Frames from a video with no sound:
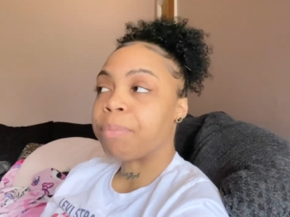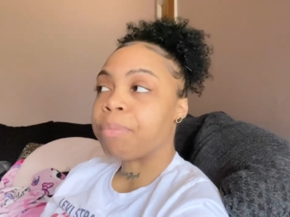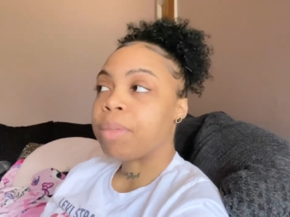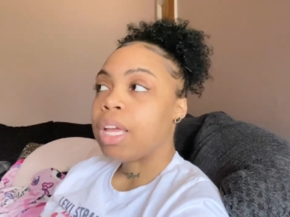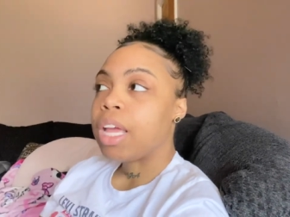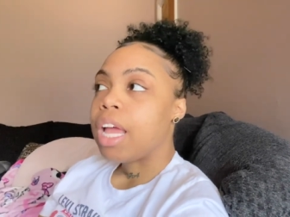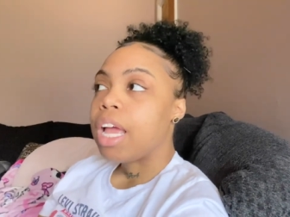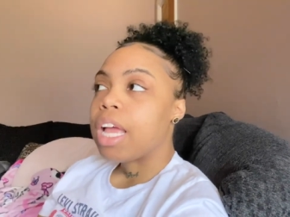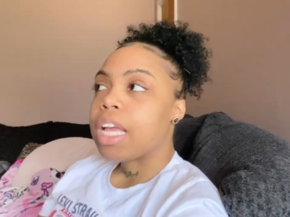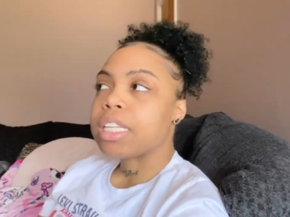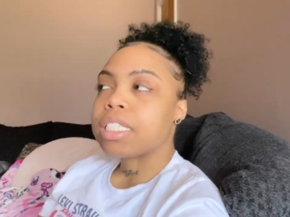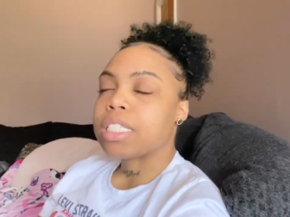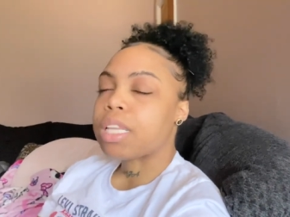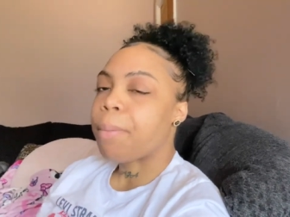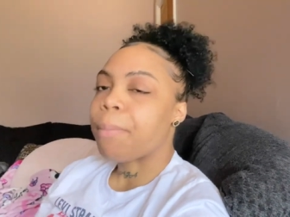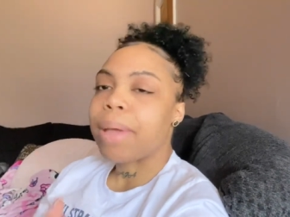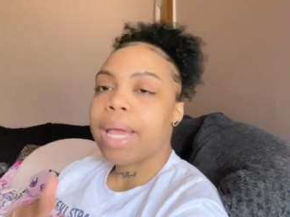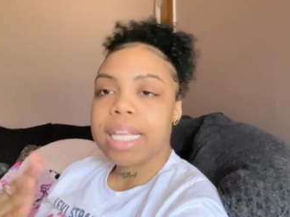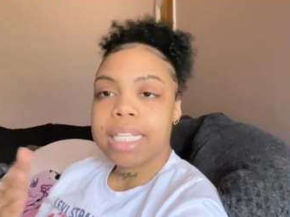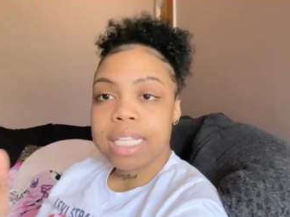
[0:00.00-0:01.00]
it's just
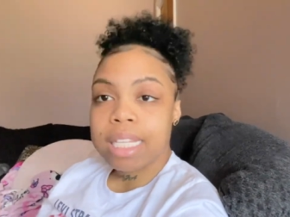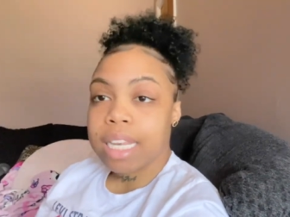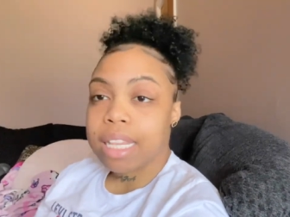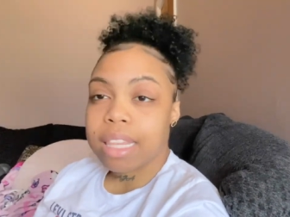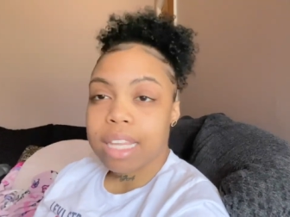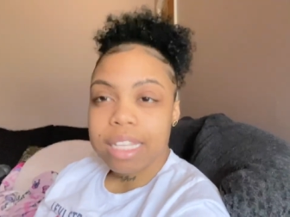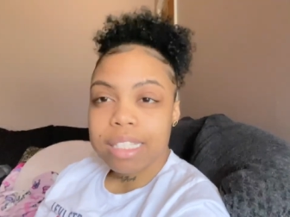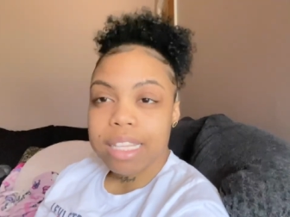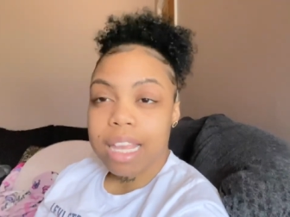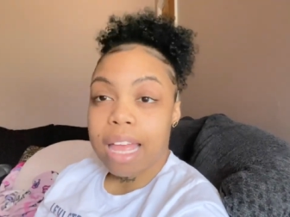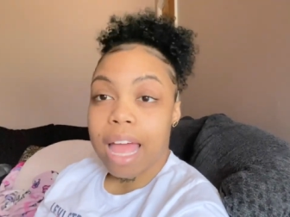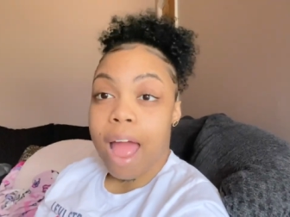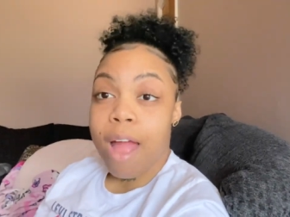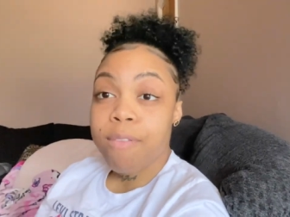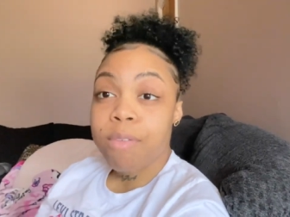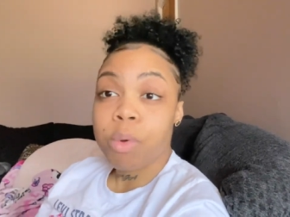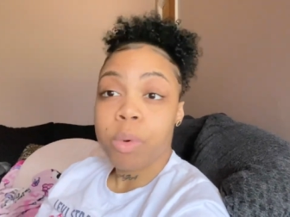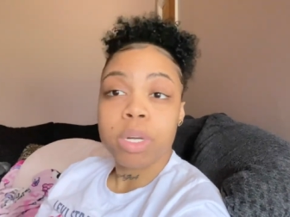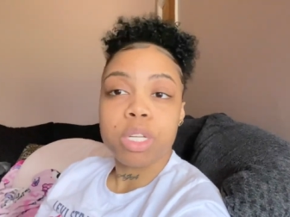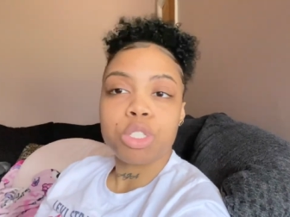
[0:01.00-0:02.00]
amazing the things that
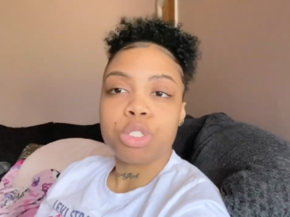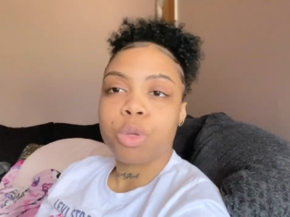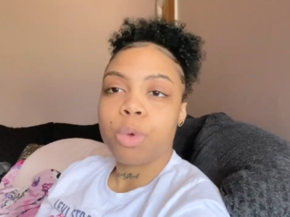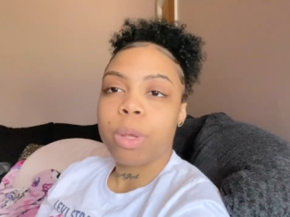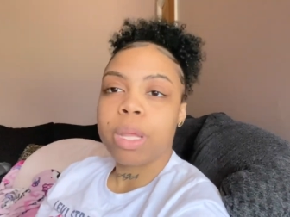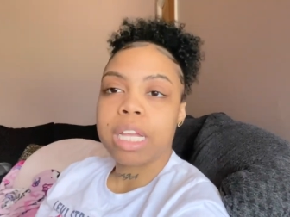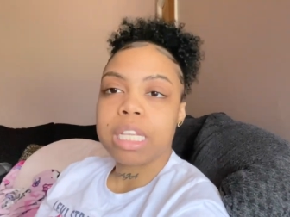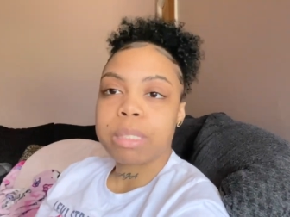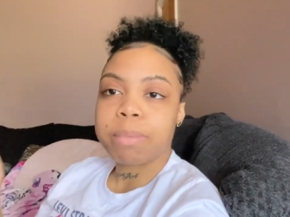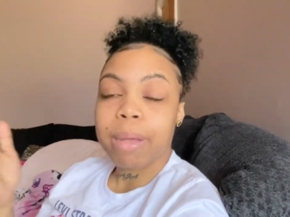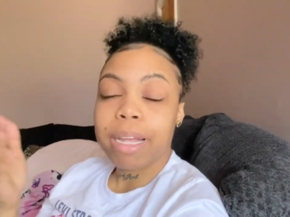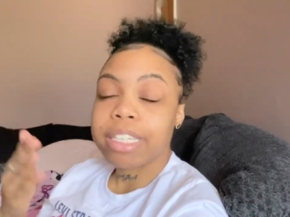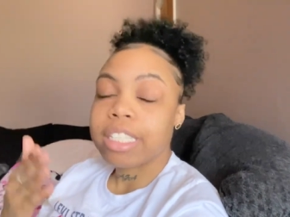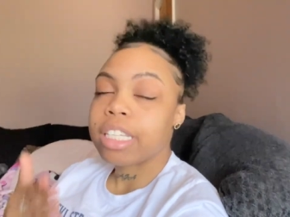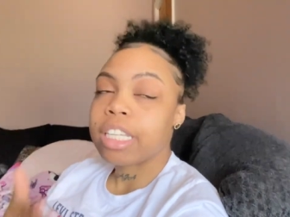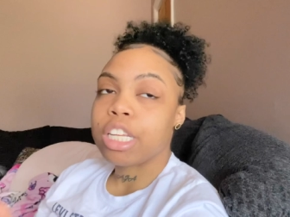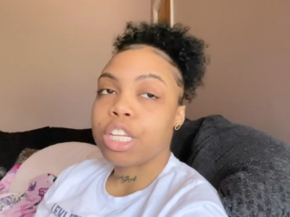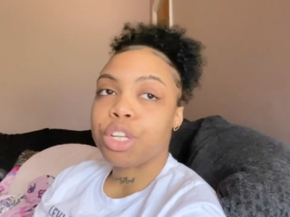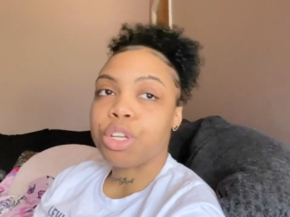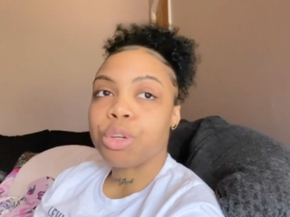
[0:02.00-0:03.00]
everyone is doing
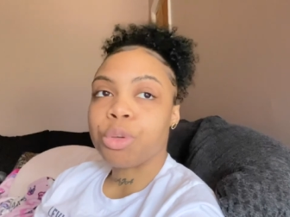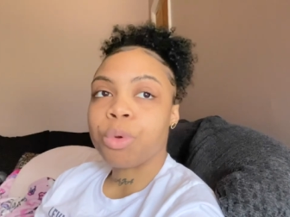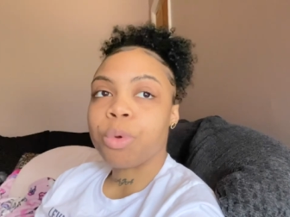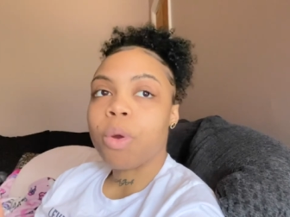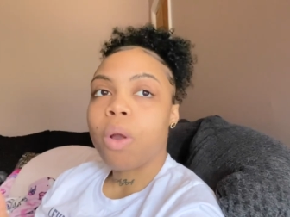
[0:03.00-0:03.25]
especially you